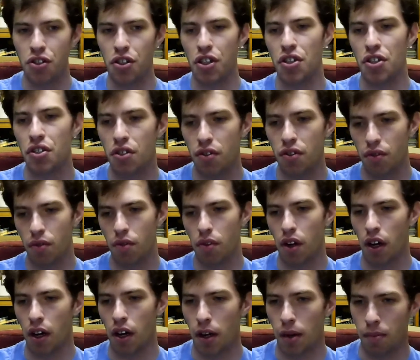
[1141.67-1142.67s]
just
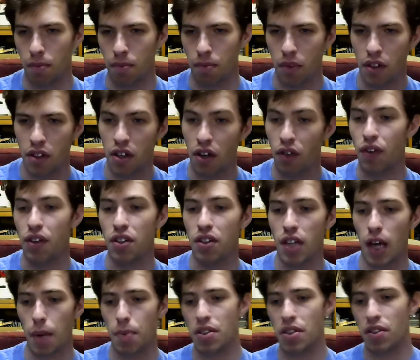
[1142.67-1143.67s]
different
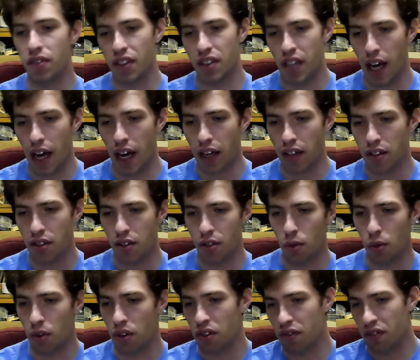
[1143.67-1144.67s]
types of attacks
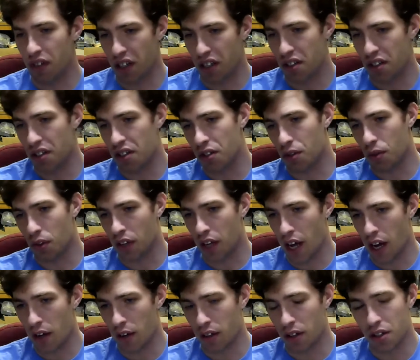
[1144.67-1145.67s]
or defenses or
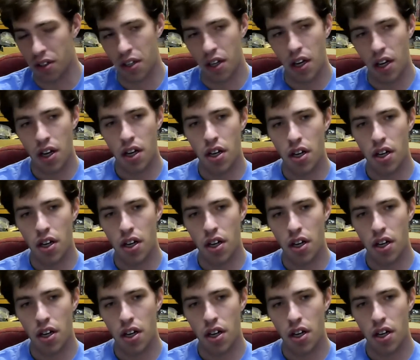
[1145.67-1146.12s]
counters.